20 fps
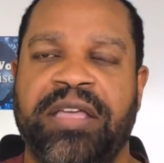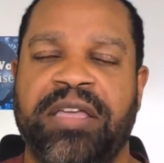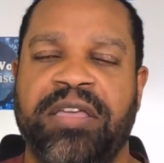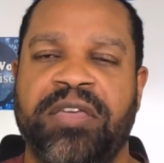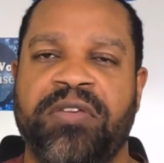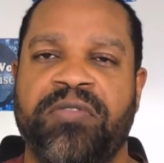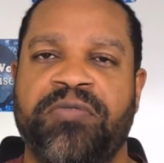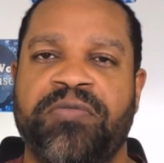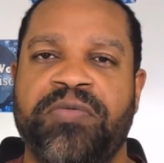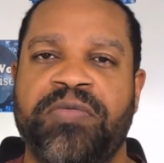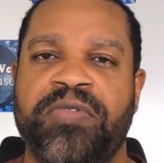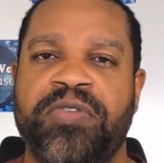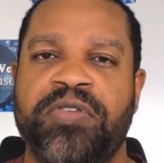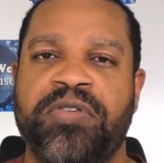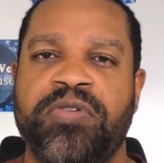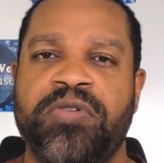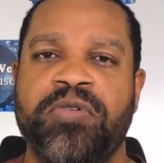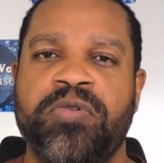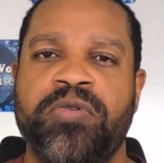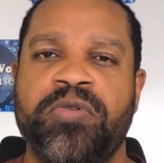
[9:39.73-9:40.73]
if
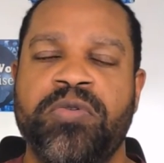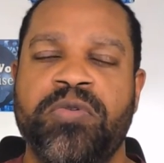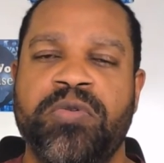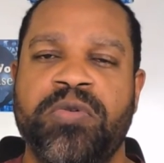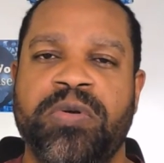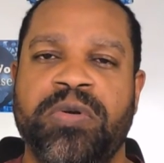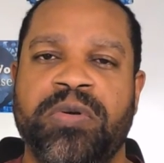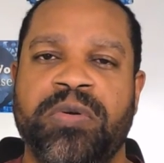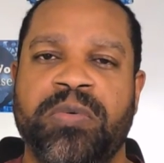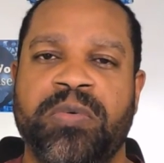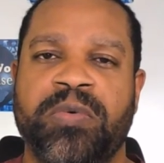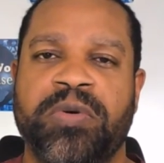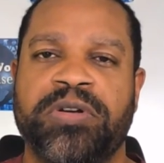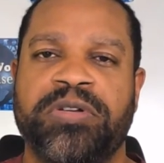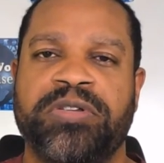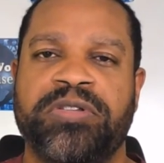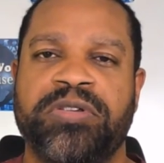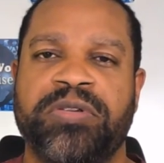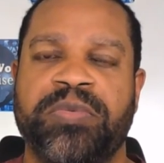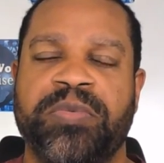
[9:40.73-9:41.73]
you
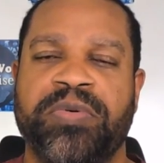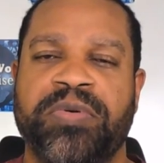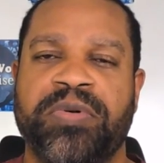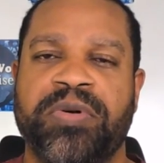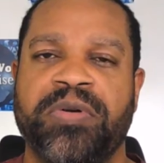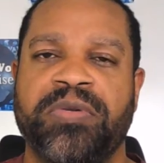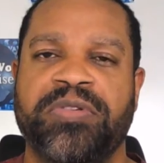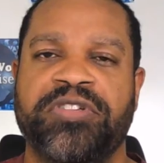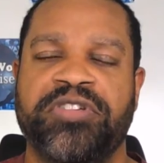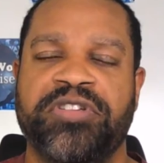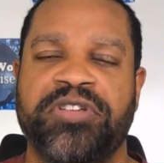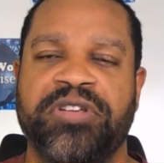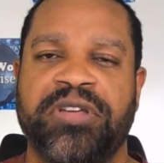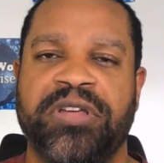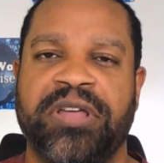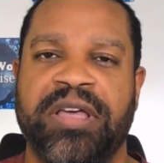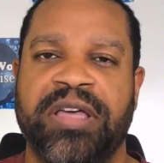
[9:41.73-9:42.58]
were to approach,